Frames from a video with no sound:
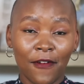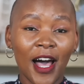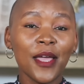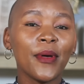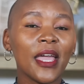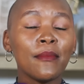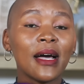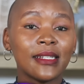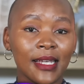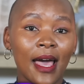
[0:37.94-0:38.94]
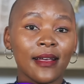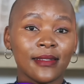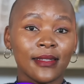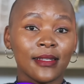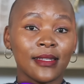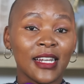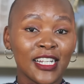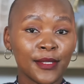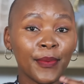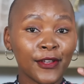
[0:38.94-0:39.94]
I pay my taxes and
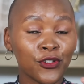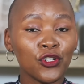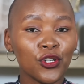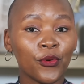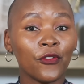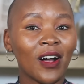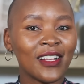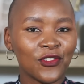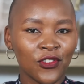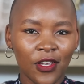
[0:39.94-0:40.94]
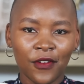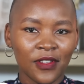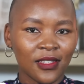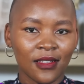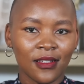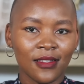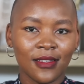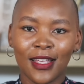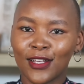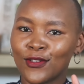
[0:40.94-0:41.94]
expect you to provide
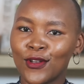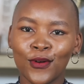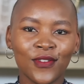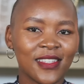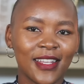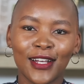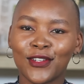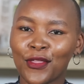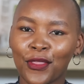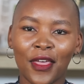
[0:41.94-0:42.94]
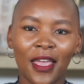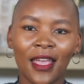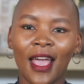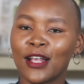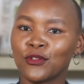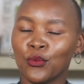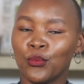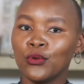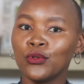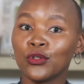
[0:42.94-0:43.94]
services, there's no such a thing as
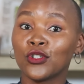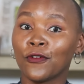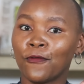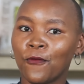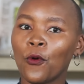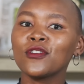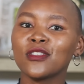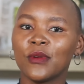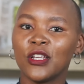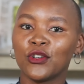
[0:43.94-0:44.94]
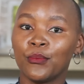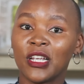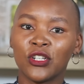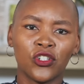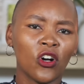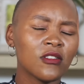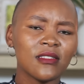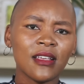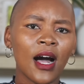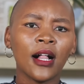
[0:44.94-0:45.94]
Ubuntu to force me into being
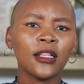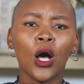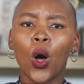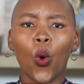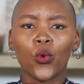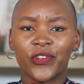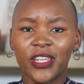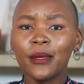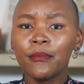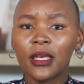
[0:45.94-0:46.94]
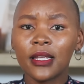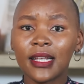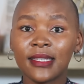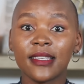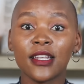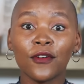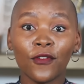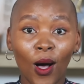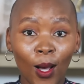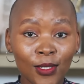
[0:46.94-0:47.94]
docile or timid instead of
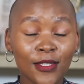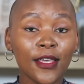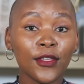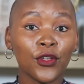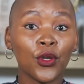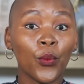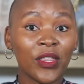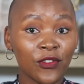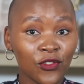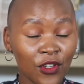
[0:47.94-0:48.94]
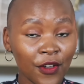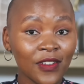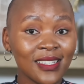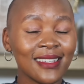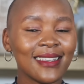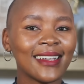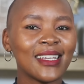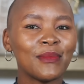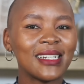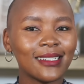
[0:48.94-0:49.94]
asking you where the services I
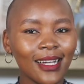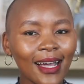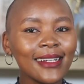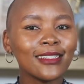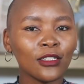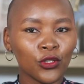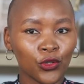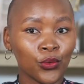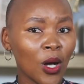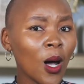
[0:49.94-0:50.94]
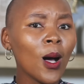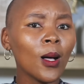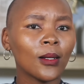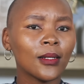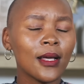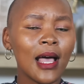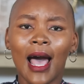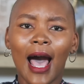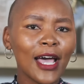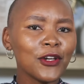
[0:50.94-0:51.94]
am entitled to are.
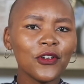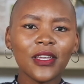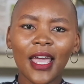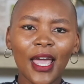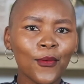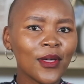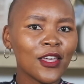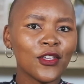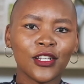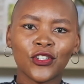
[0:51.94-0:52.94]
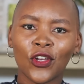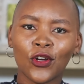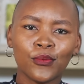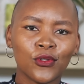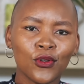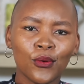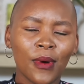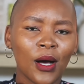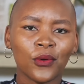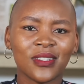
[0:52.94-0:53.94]
I don't care whether you're Jacob
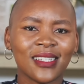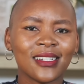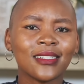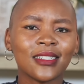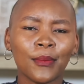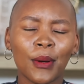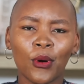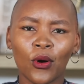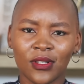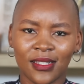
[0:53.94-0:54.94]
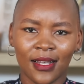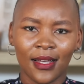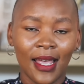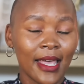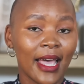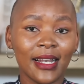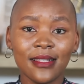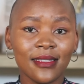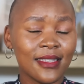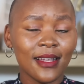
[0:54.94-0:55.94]
Zuma or Cyril Ramaphosa,
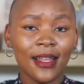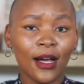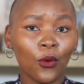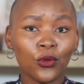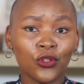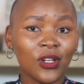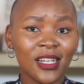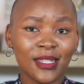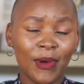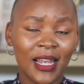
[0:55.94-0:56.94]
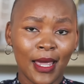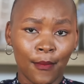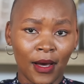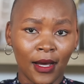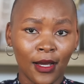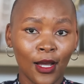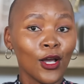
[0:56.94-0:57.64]
Helen Zilla or Julius Malema.